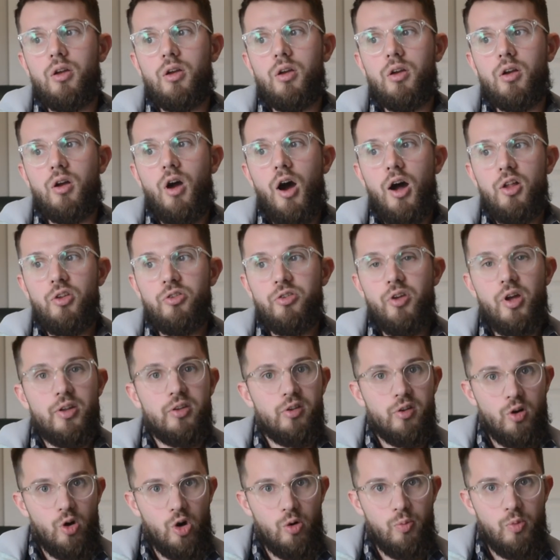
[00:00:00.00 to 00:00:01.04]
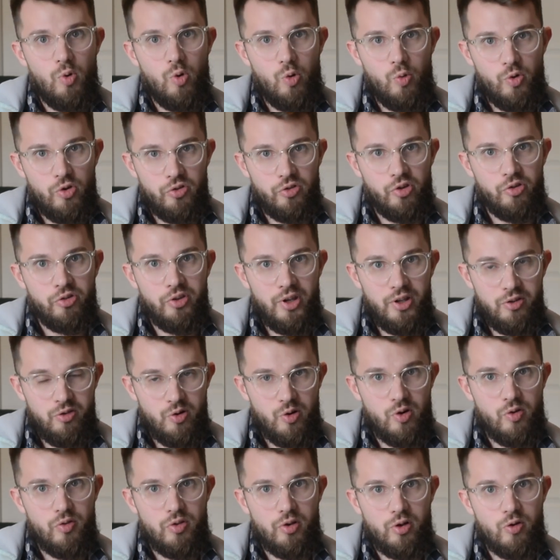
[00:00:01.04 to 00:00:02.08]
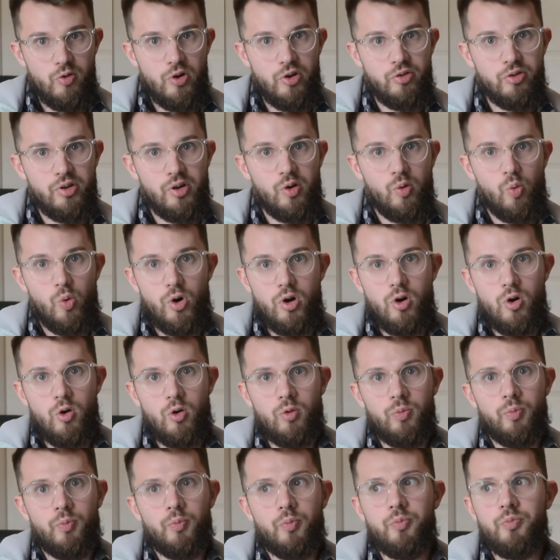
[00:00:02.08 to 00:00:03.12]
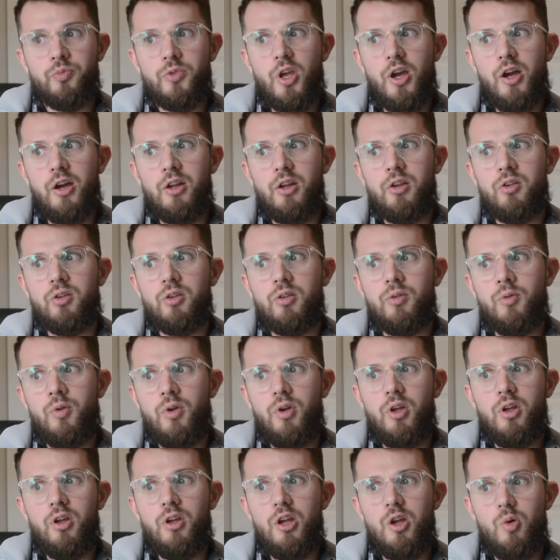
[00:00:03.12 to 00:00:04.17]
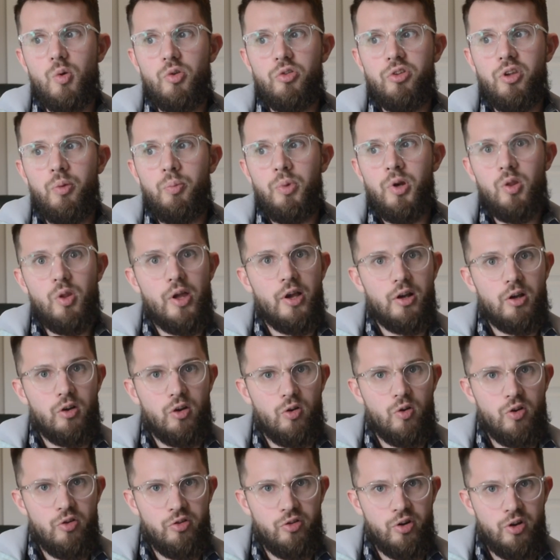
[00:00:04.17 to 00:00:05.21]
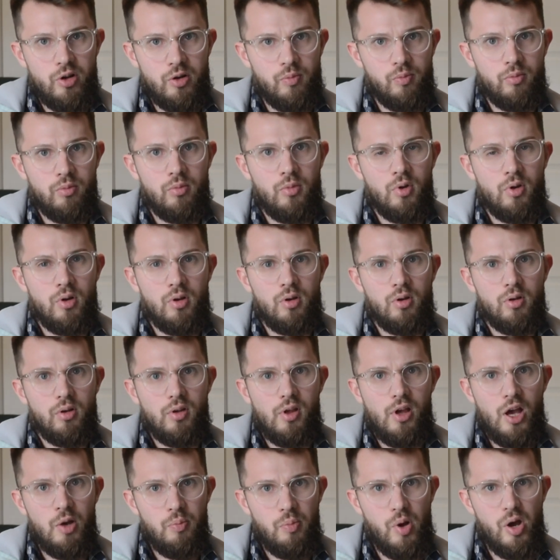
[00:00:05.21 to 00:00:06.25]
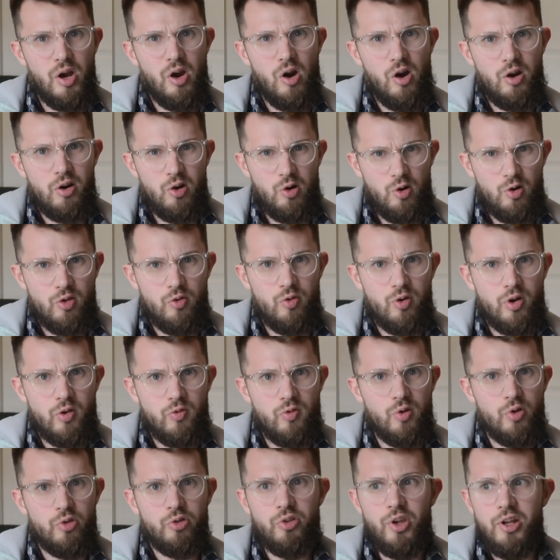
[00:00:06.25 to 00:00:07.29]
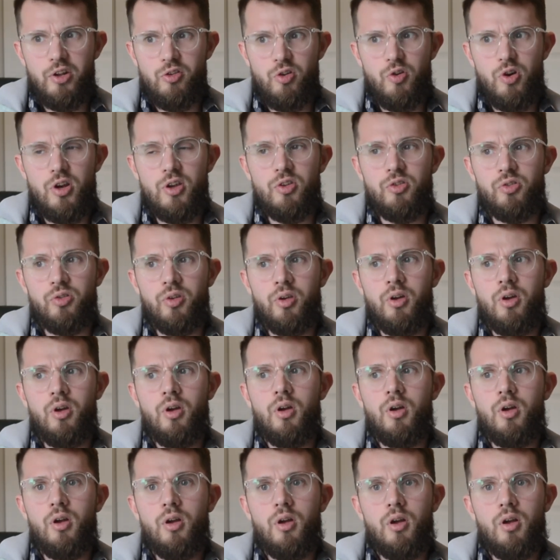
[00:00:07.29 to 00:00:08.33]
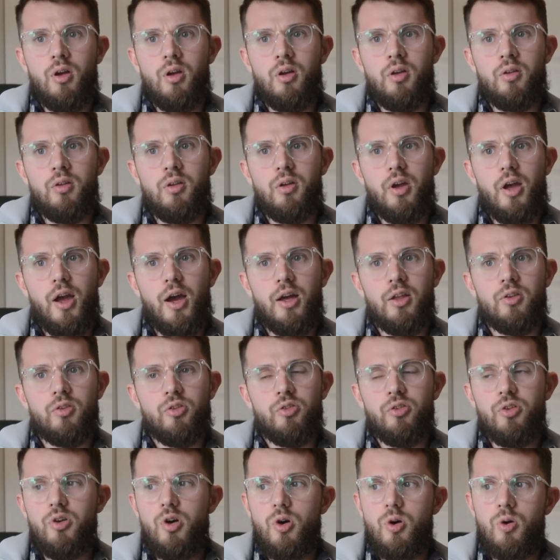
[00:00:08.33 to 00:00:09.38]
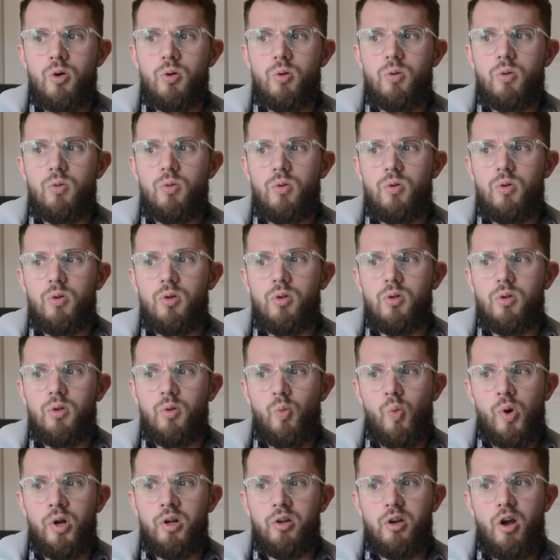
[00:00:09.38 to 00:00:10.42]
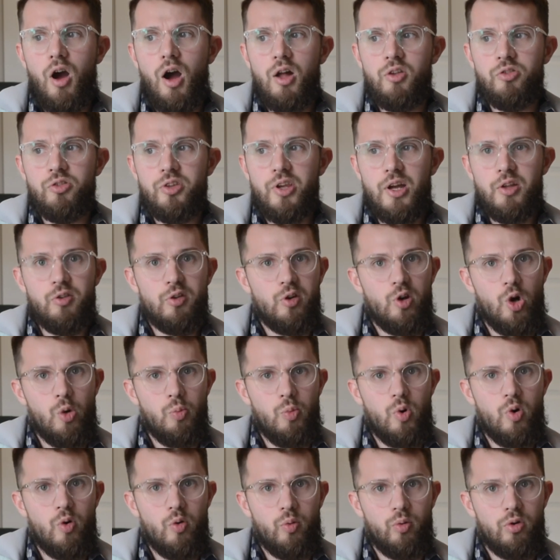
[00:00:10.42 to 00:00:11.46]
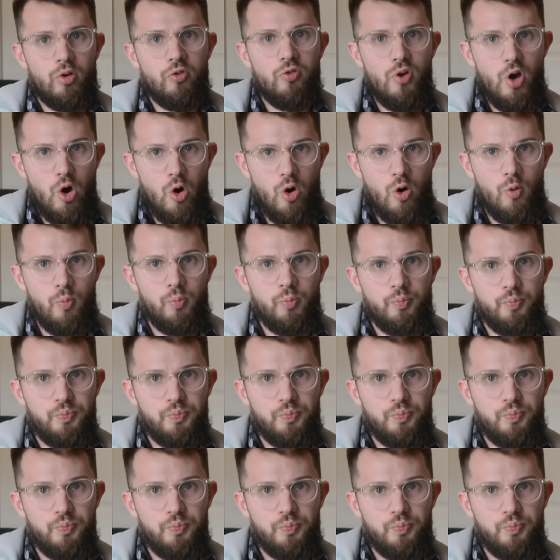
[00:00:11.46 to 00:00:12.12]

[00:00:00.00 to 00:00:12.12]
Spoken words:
Constantinople was the center of the Christian world, and it was something like a Christian empire on earth for a few centuries. And so when Constantinople fell,